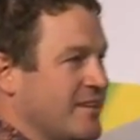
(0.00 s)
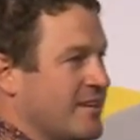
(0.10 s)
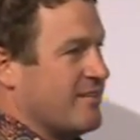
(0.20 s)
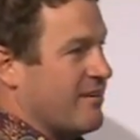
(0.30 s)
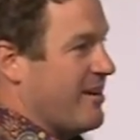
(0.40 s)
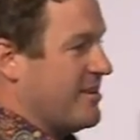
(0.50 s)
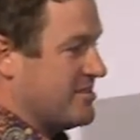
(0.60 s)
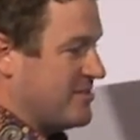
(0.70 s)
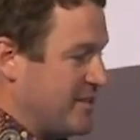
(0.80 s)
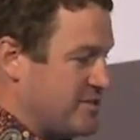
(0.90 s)
All right? So
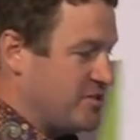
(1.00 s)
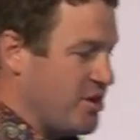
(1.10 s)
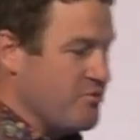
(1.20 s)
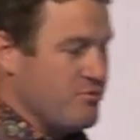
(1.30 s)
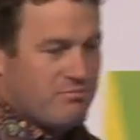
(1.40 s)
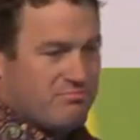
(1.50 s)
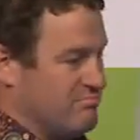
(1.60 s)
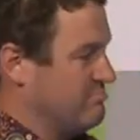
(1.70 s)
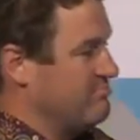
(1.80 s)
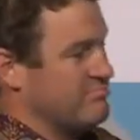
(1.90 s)
let's do
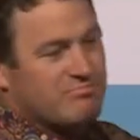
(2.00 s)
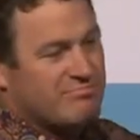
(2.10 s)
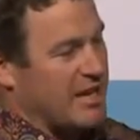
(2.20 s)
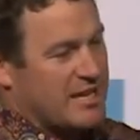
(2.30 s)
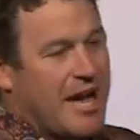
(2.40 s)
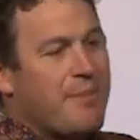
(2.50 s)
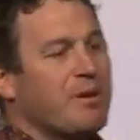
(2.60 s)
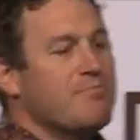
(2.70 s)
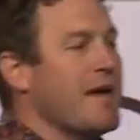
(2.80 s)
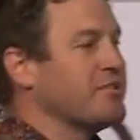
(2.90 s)
a couple of
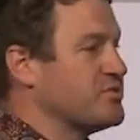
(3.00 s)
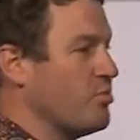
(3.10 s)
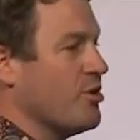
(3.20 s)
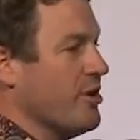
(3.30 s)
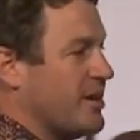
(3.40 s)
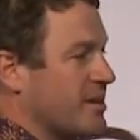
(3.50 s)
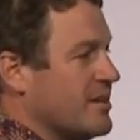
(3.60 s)
months' work